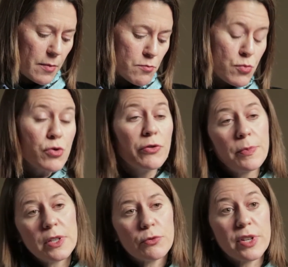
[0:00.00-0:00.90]

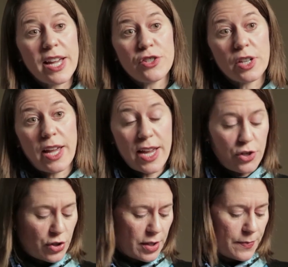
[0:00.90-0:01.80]
Movement
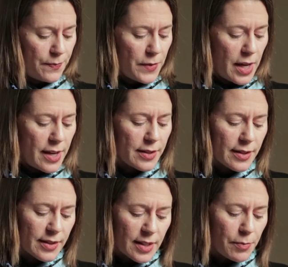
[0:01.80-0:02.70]
re-education is a
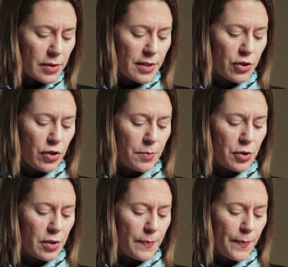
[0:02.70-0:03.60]
simple
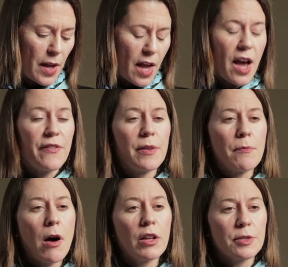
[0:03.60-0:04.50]
description of the
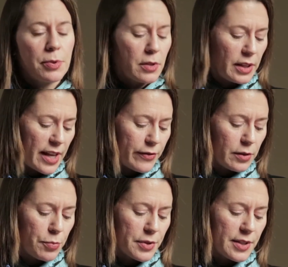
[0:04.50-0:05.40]
multiple
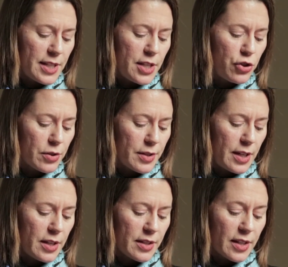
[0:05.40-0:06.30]
leveled procedures
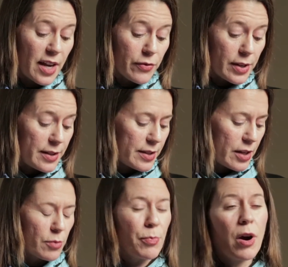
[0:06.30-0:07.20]
and discoveries
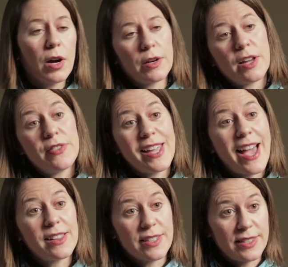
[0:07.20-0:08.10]
part of the
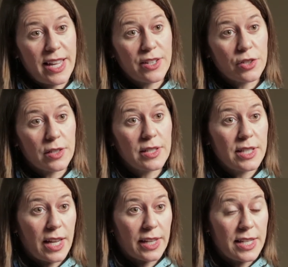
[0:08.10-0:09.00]
Alexander
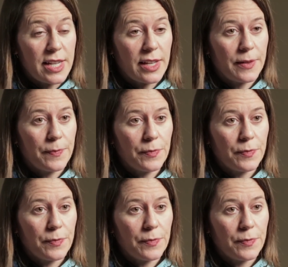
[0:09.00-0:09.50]
technique.